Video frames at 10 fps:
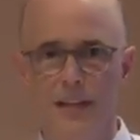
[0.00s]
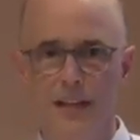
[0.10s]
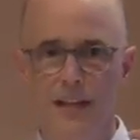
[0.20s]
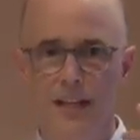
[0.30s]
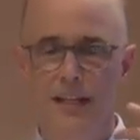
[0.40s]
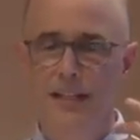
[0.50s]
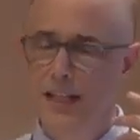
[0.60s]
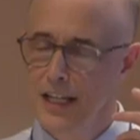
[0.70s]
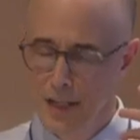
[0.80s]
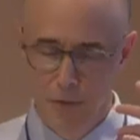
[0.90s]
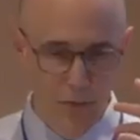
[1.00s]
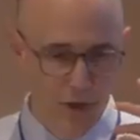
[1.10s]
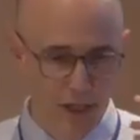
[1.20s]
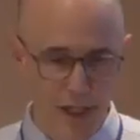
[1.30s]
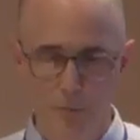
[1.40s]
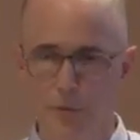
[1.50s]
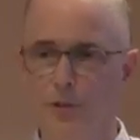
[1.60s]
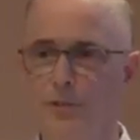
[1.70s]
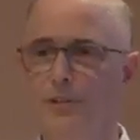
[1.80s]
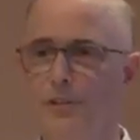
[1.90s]
they intently want that
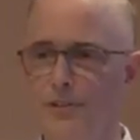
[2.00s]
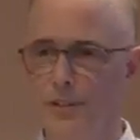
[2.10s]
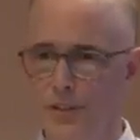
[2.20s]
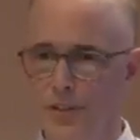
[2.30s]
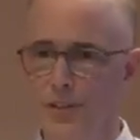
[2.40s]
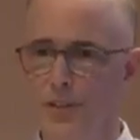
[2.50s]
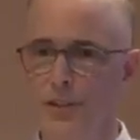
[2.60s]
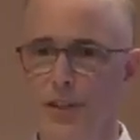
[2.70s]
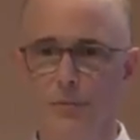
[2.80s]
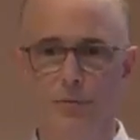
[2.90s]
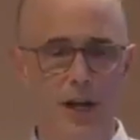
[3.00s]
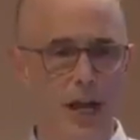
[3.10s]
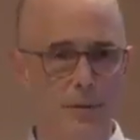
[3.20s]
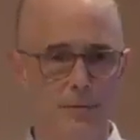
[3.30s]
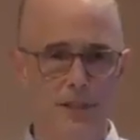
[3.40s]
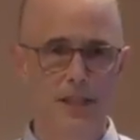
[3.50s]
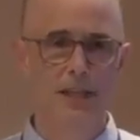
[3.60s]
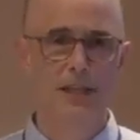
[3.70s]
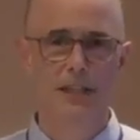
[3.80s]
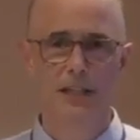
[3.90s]
person to return, then perhaps
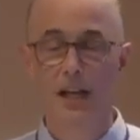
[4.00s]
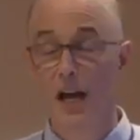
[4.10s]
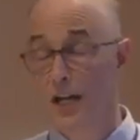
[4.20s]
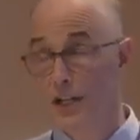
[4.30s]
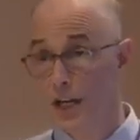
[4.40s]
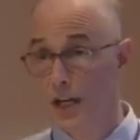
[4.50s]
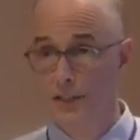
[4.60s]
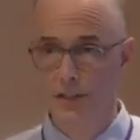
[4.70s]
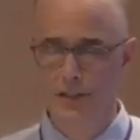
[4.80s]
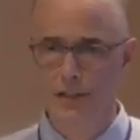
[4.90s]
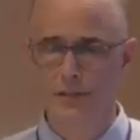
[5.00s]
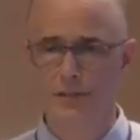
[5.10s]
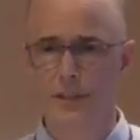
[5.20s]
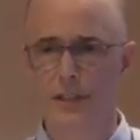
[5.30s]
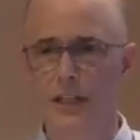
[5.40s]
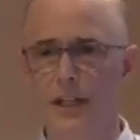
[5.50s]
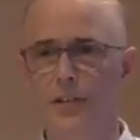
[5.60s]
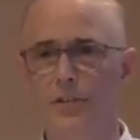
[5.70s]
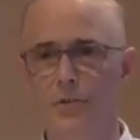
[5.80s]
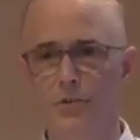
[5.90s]
they could unconsciously really
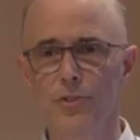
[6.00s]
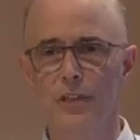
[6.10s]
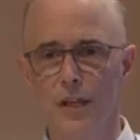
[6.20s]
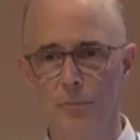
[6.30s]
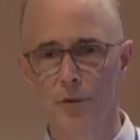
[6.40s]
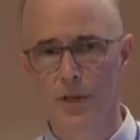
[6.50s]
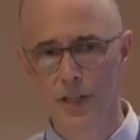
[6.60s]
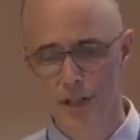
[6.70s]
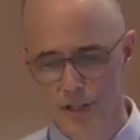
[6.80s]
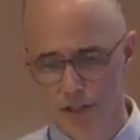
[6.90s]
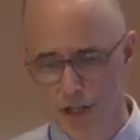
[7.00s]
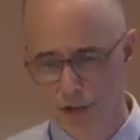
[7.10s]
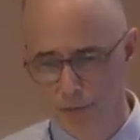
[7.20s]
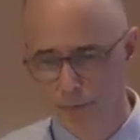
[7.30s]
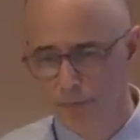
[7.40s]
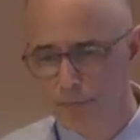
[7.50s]
induce that mark in the child.